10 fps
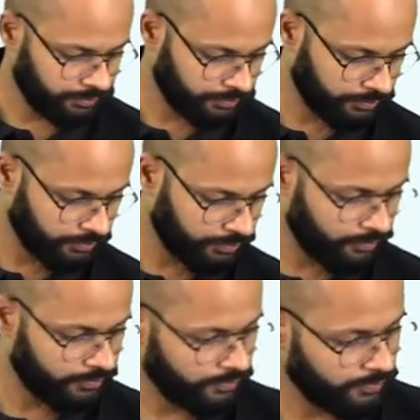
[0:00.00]

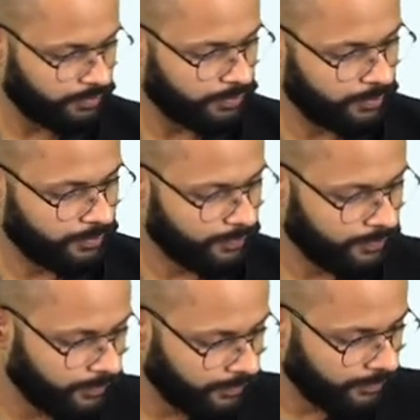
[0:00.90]

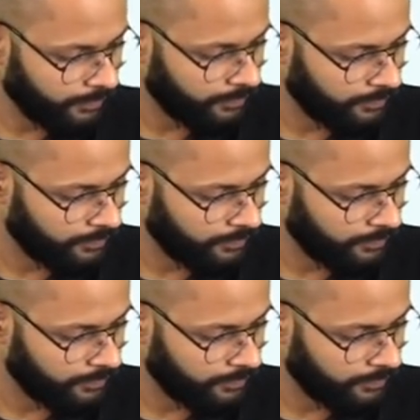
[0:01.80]
Nobody speaks.